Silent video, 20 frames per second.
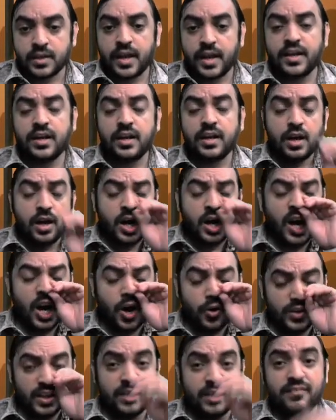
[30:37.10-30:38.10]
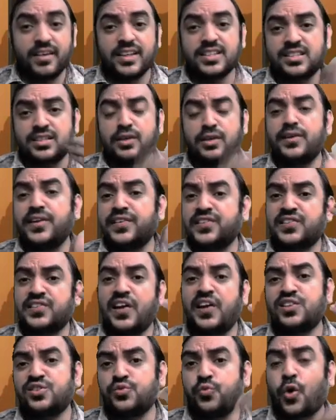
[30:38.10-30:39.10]
And how investor
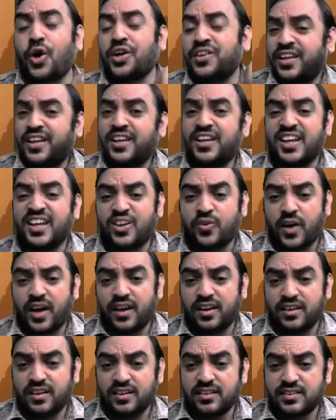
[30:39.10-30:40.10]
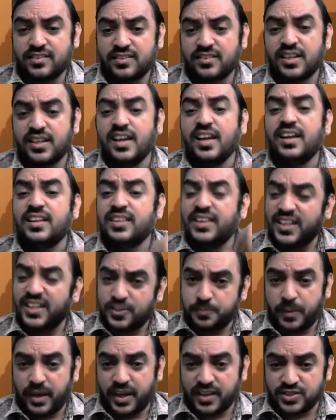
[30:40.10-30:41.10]
decides what he requires, that's
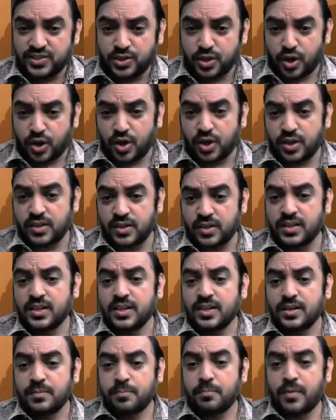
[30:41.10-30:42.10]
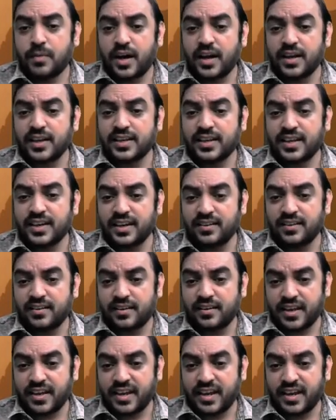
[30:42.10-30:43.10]
based on market
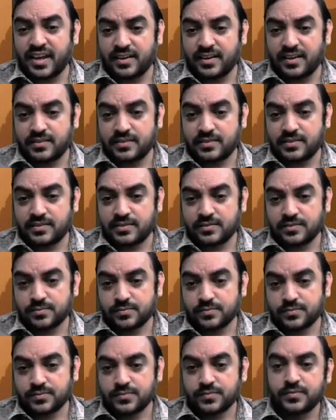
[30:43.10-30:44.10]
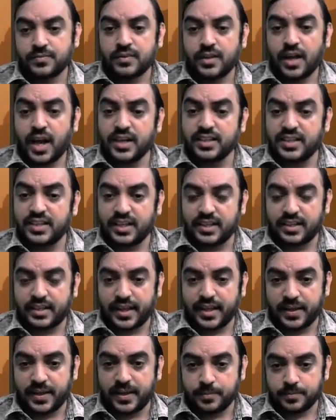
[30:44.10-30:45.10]
rate at that
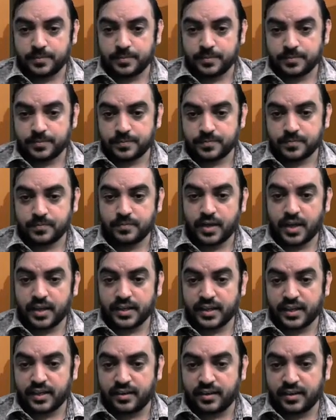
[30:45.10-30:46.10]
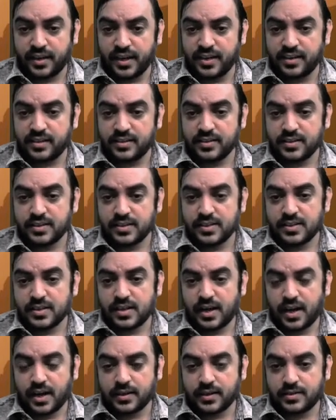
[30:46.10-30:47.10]
time. Market rate
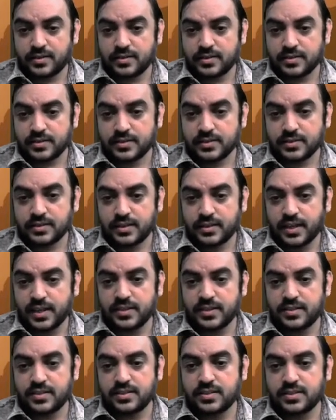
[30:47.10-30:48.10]
at that